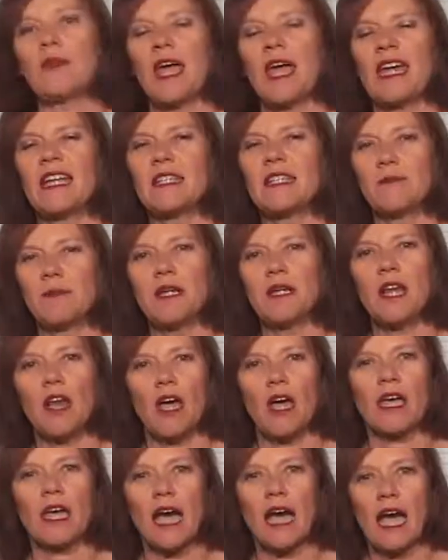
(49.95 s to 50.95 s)
and it's a bit
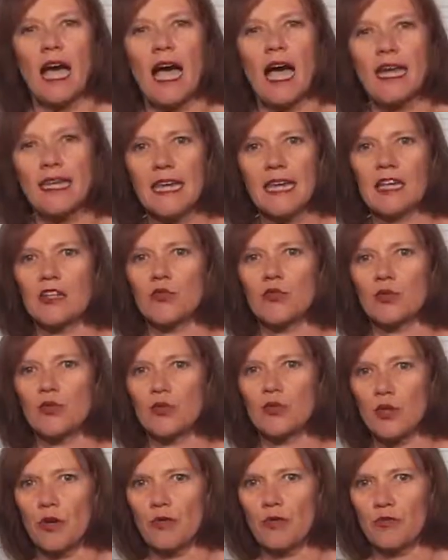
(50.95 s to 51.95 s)
like a natural
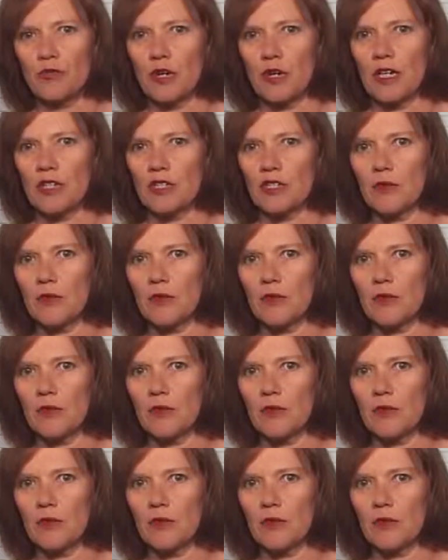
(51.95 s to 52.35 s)
soft drink.